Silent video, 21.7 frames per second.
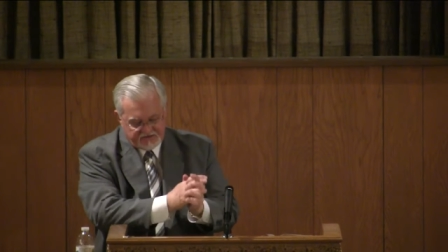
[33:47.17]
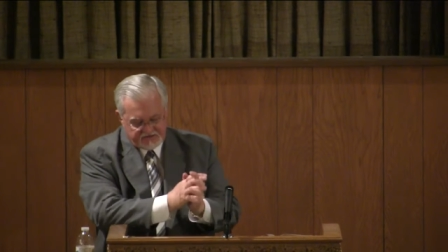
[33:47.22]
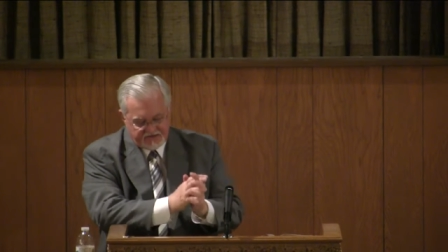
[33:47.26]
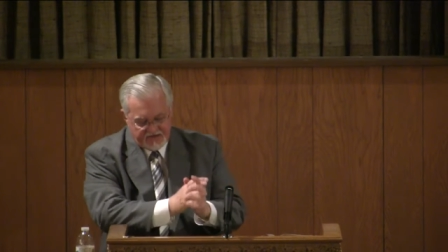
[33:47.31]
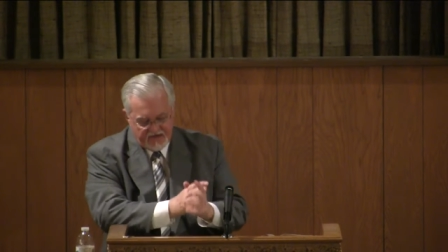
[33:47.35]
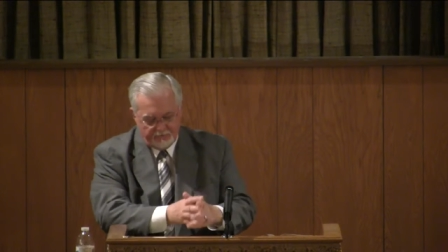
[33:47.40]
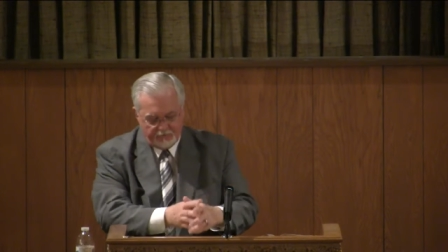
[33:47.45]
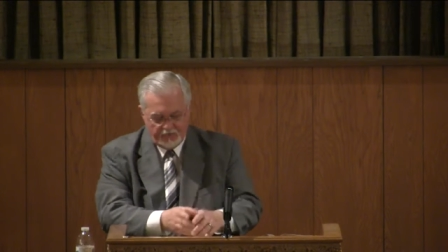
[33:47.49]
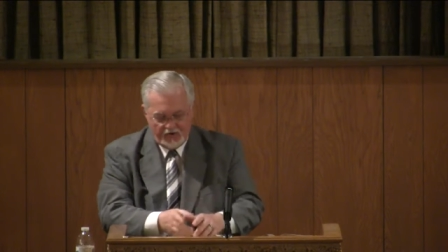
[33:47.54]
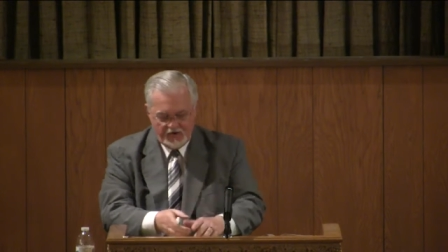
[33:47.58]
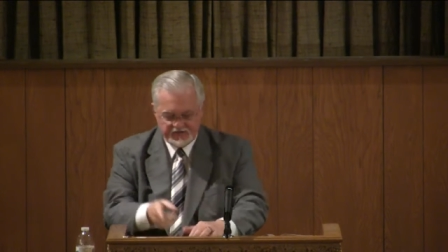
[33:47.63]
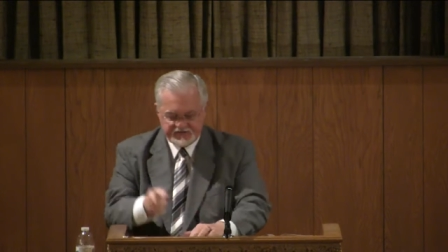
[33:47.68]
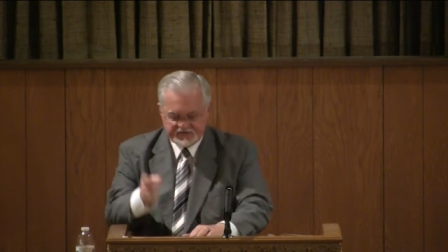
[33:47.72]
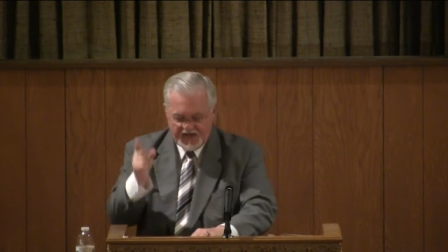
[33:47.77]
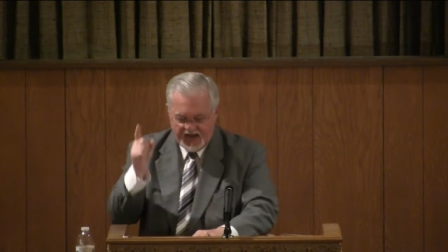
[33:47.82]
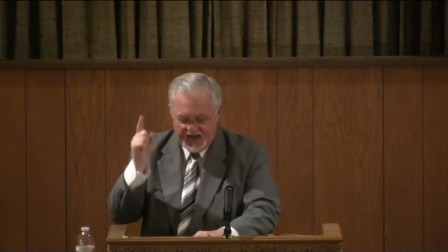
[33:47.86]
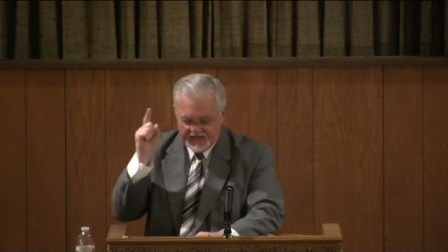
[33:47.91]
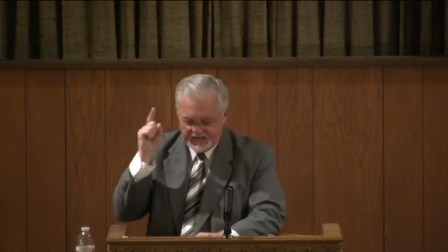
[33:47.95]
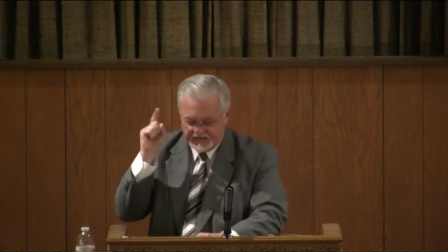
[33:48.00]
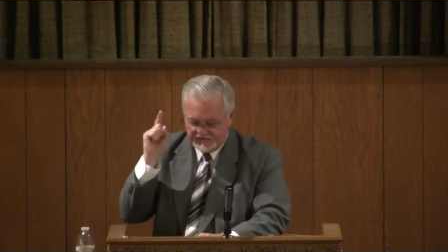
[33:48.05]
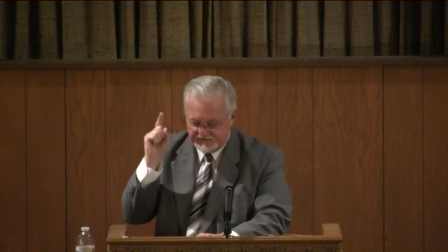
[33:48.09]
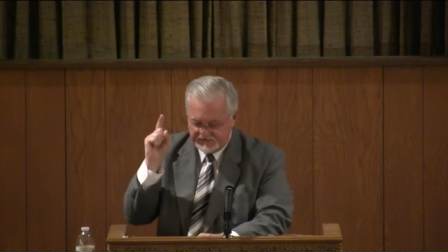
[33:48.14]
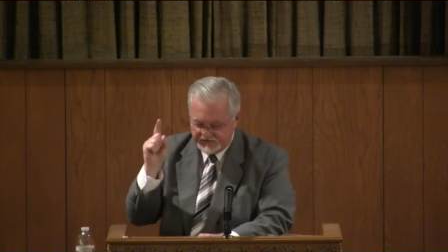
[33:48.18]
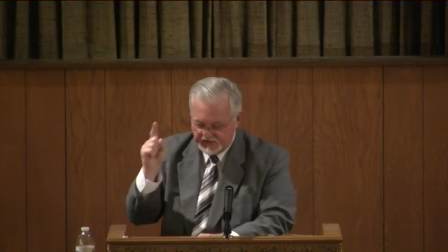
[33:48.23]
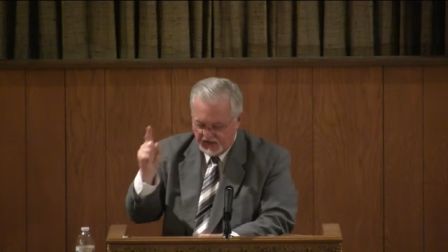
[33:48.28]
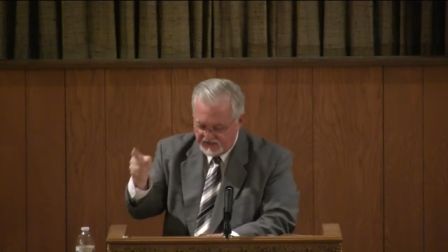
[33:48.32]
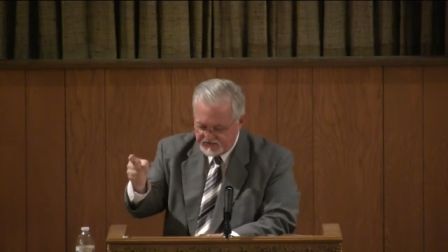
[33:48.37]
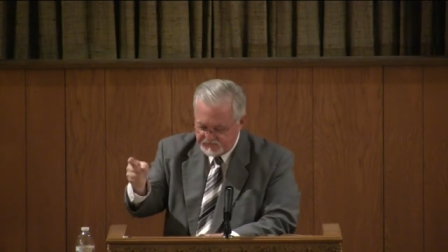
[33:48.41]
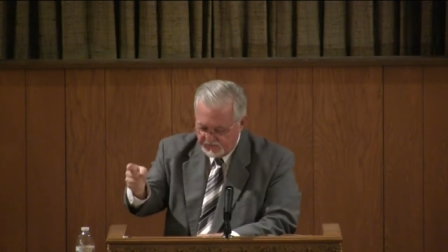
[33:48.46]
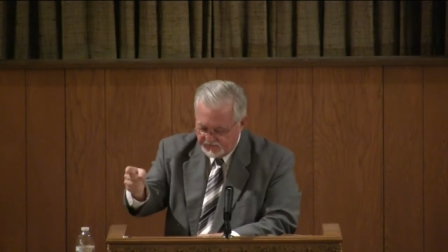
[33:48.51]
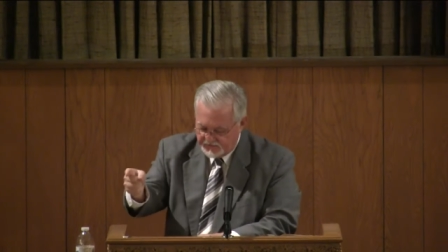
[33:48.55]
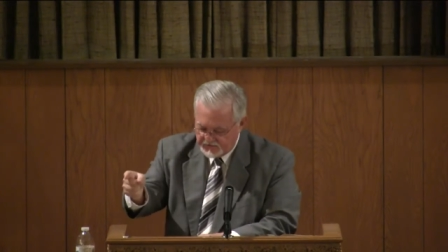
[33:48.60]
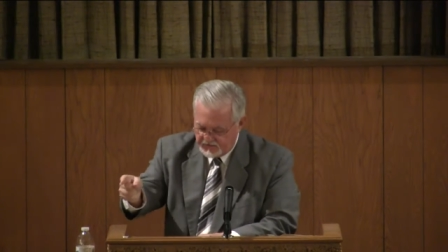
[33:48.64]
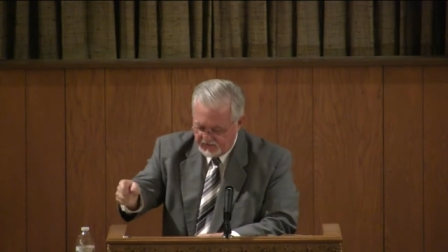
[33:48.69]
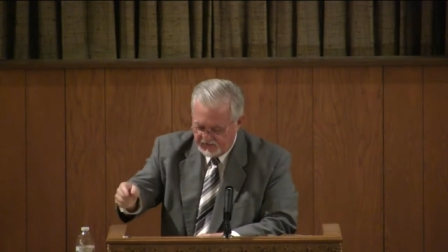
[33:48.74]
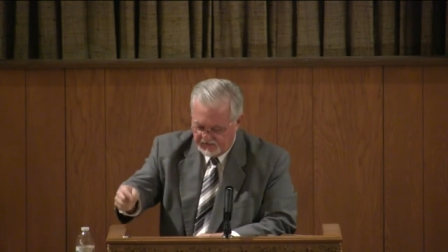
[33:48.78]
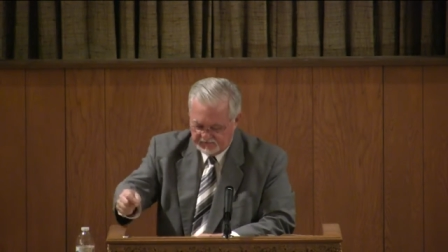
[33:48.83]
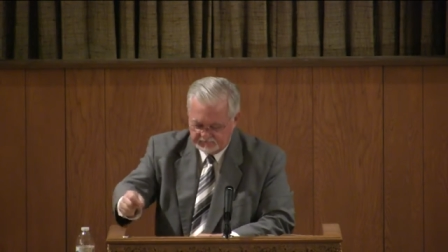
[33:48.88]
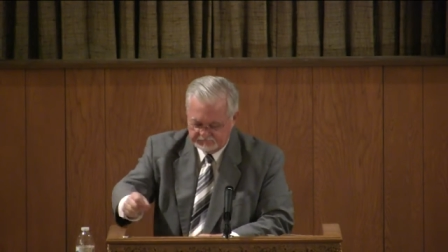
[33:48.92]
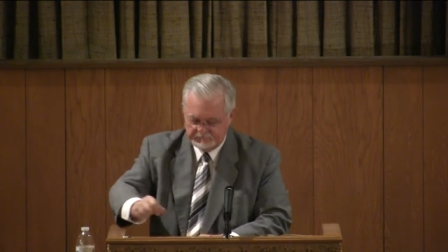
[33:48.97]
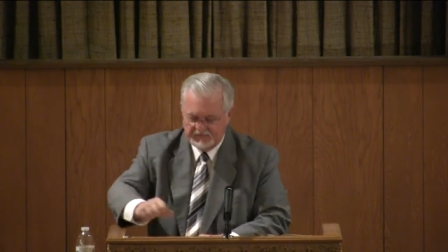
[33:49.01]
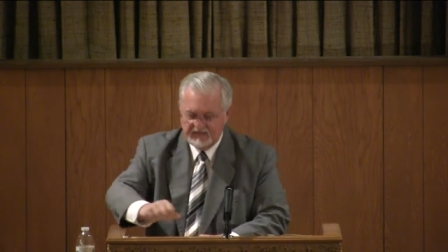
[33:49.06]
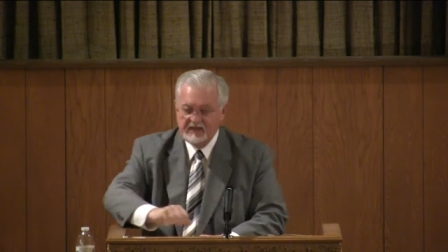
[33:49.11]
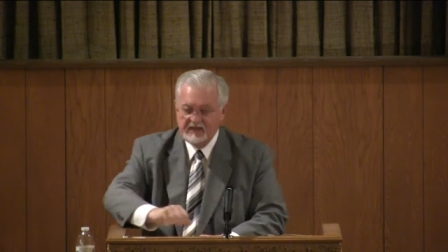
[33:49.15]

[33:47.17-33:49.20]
temperance, and judgment to come.